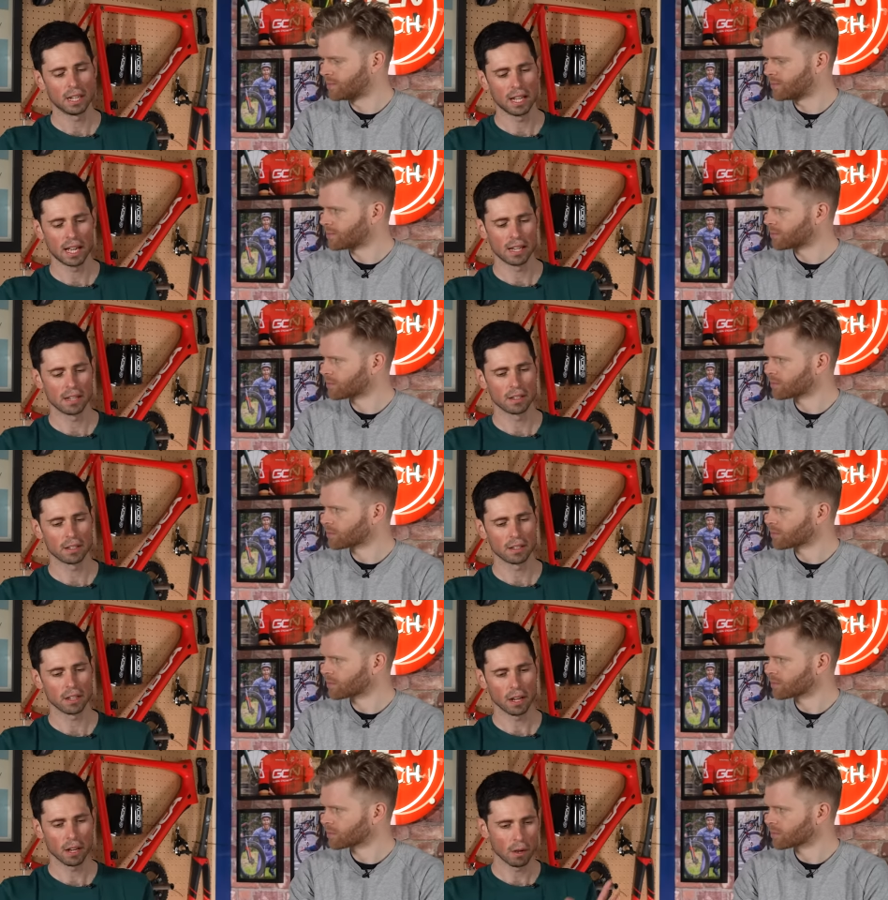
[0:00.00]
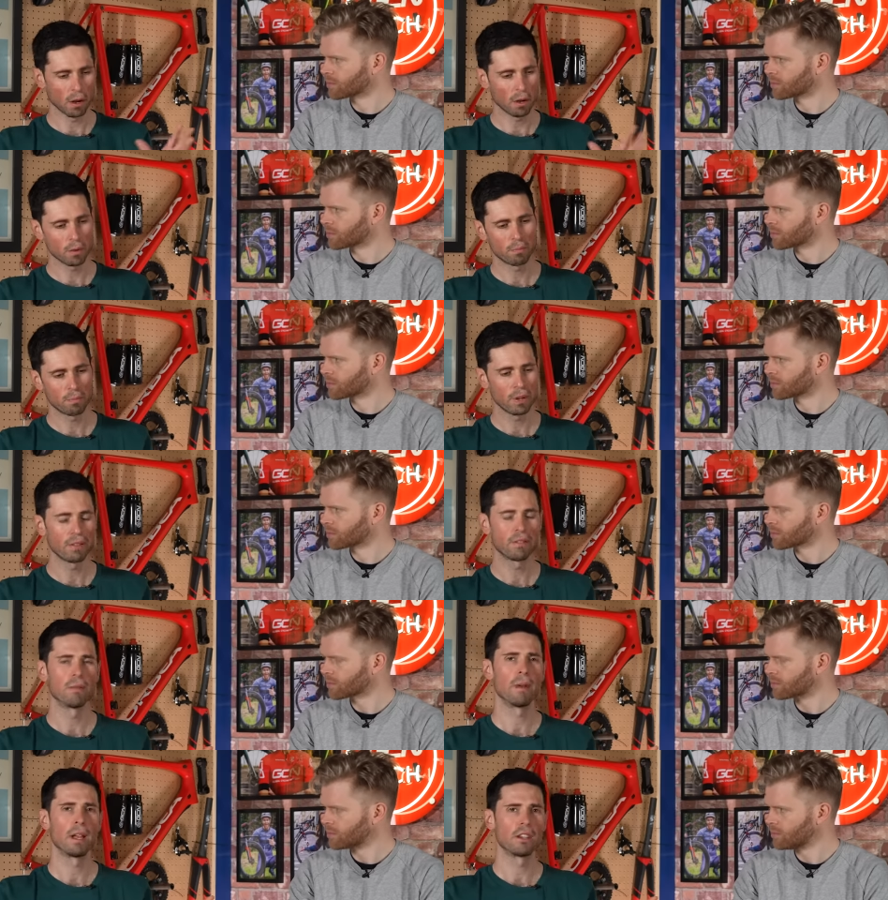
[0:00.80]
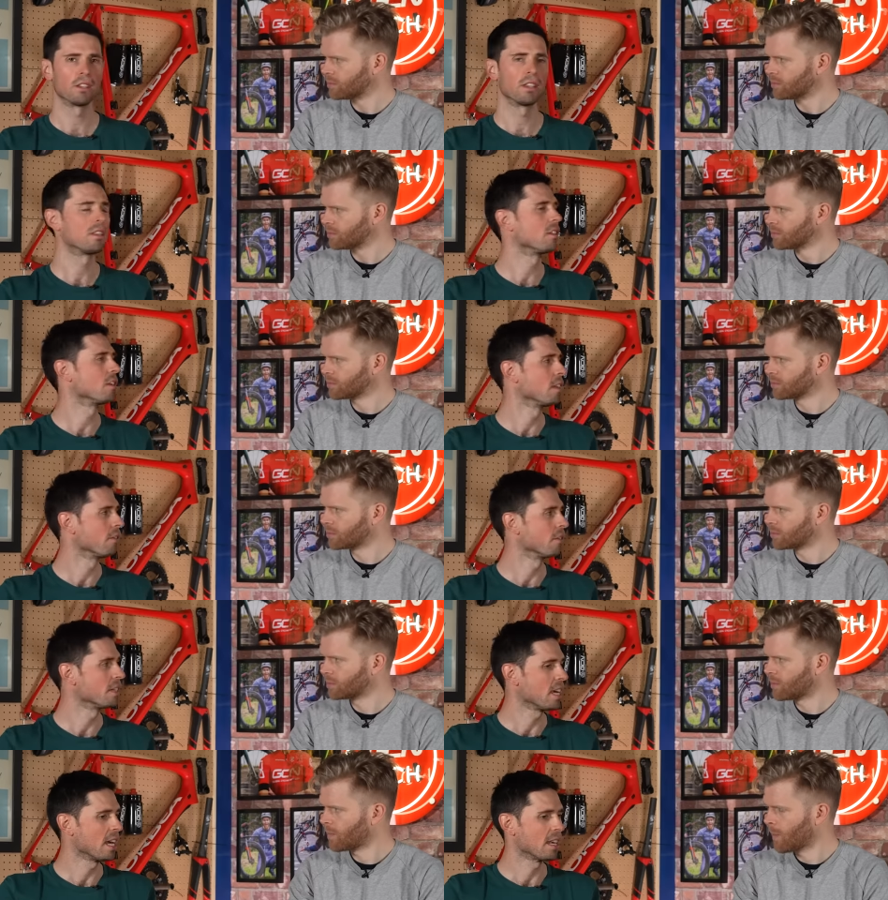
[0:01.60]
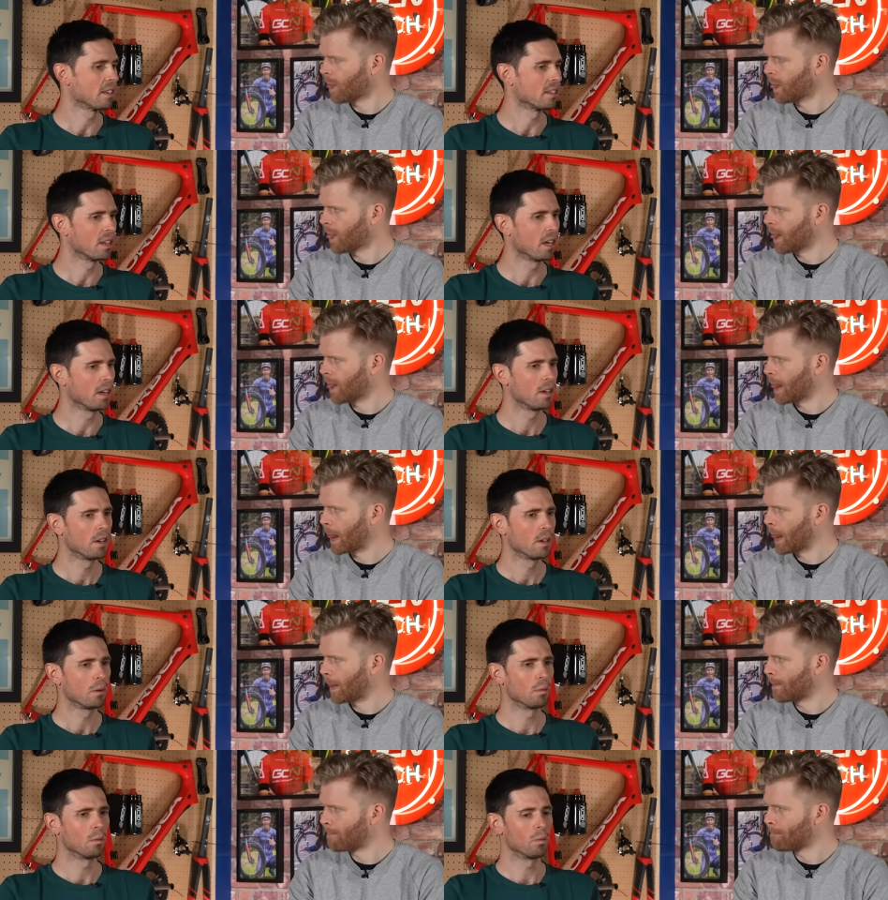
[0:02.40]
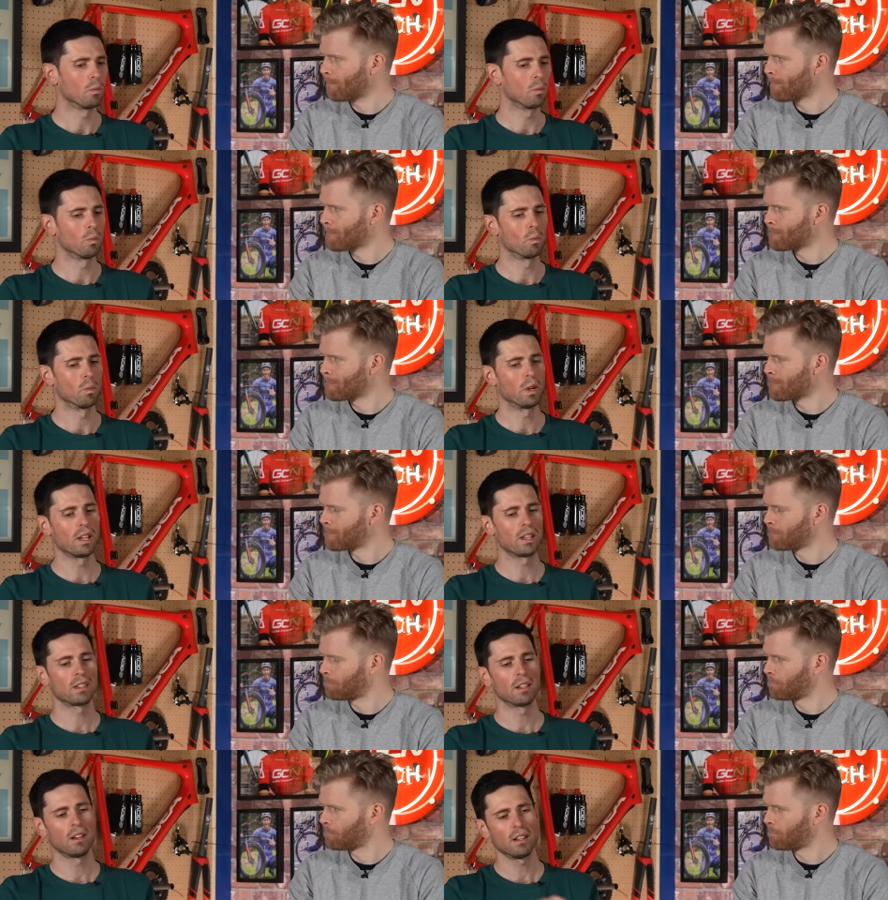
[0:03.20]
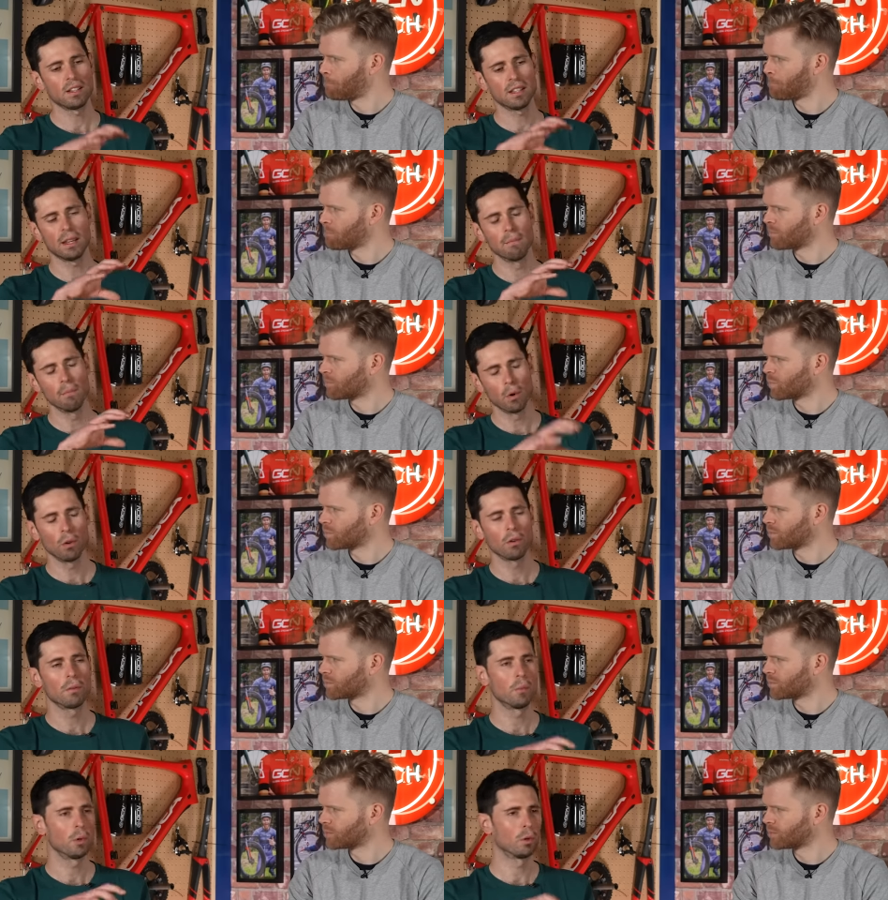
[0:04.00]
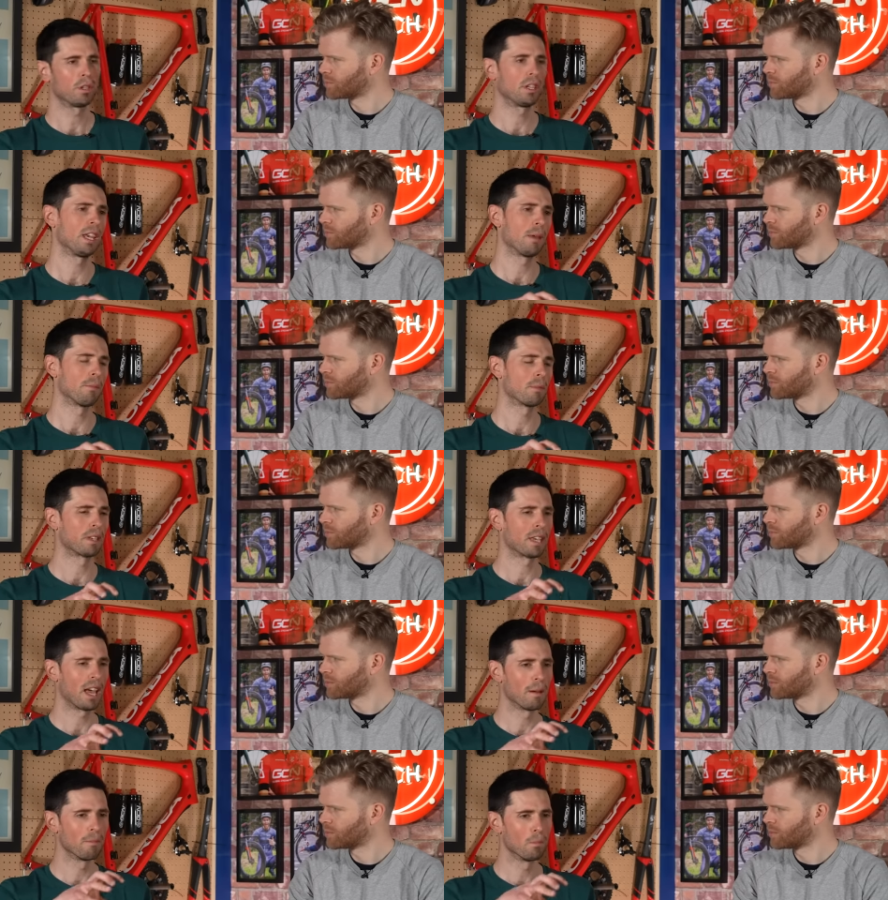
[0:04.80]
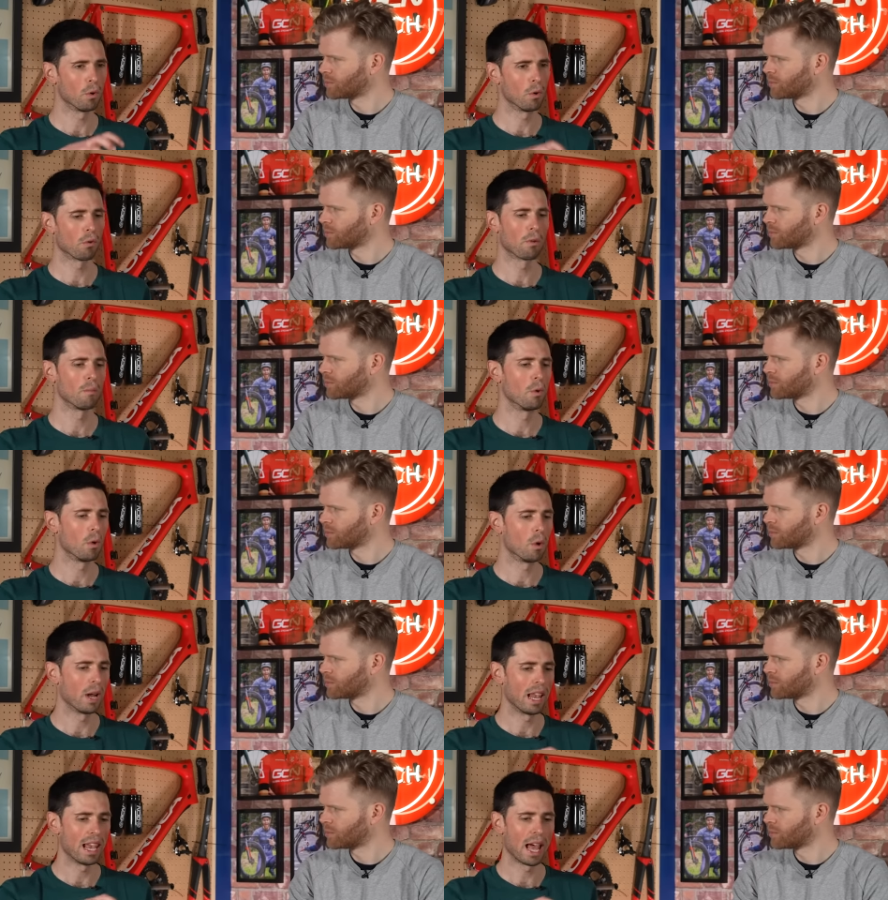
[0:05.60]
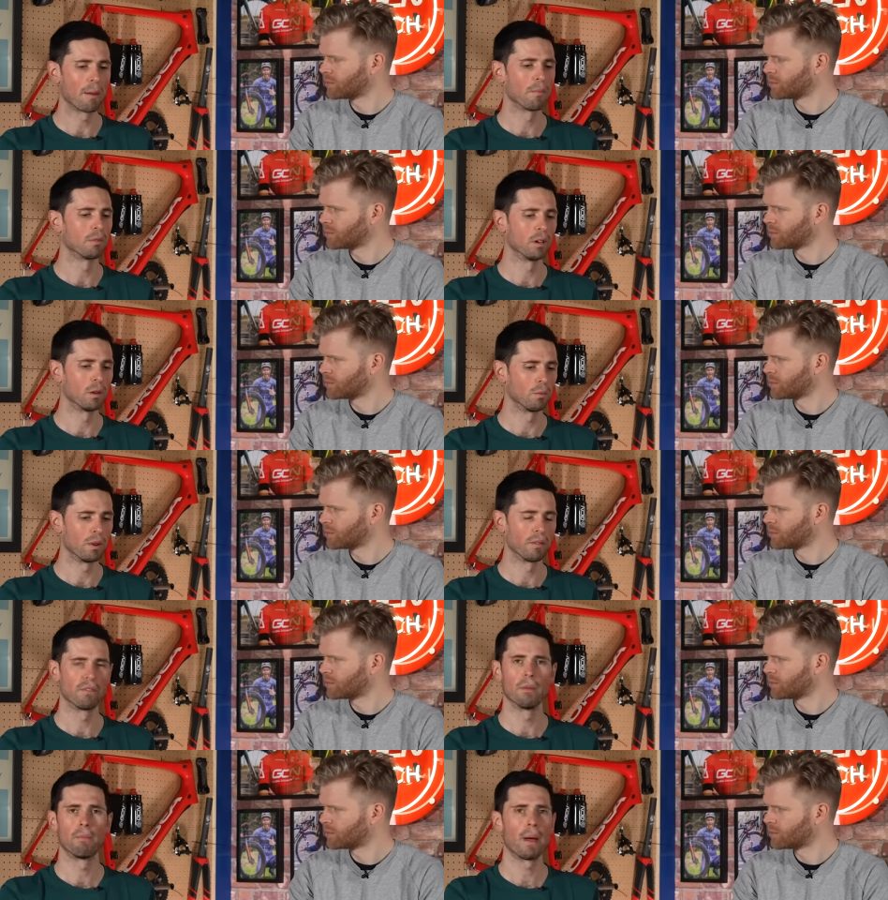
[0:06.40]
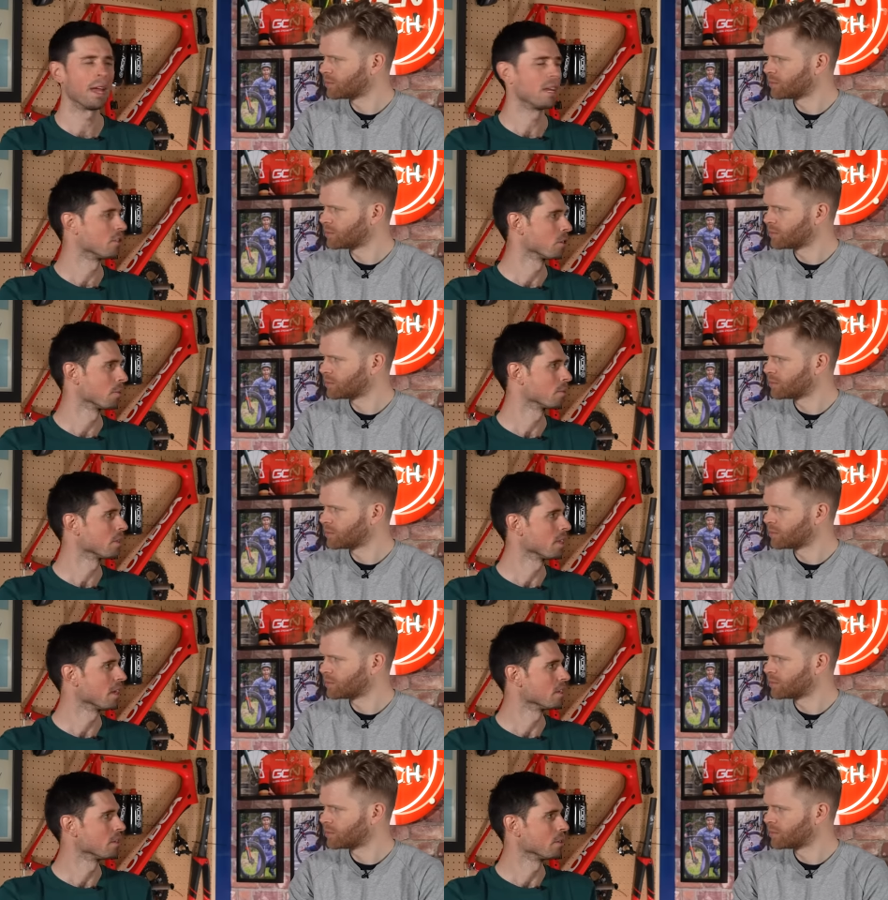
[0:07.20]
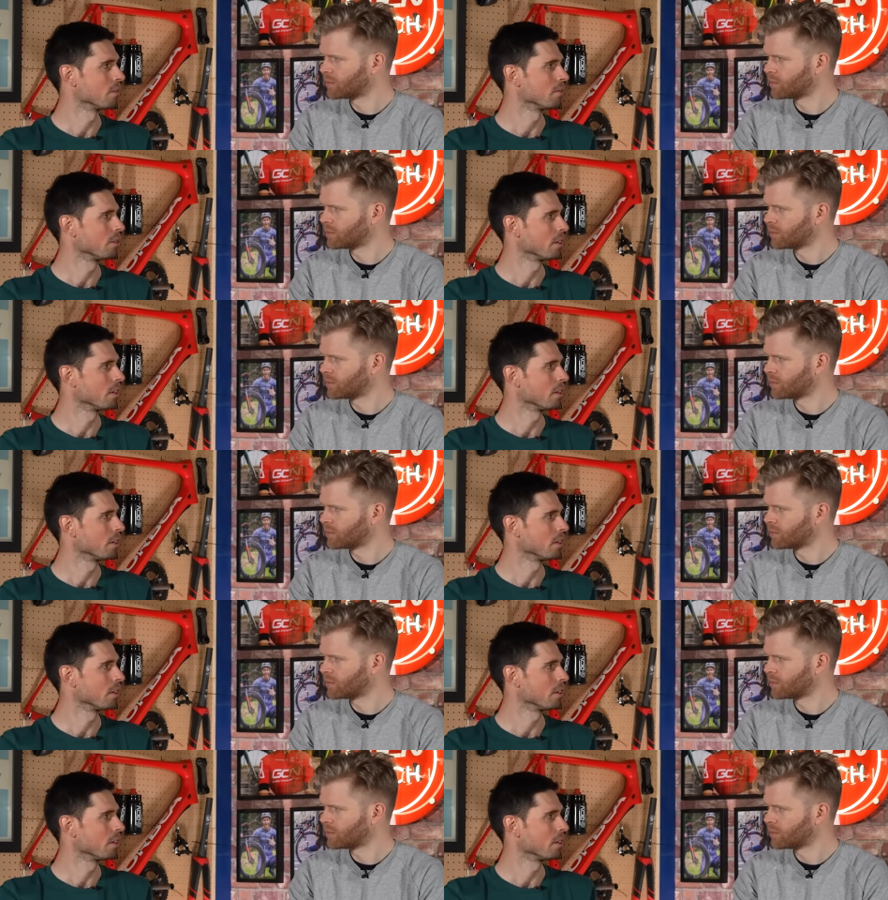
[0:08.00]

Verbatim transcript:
Speaker 1: and I briefly mentioned this to you the other day, is that we're starting to see more and more teams getting more and more elaborate with the paint jobs that they're doing,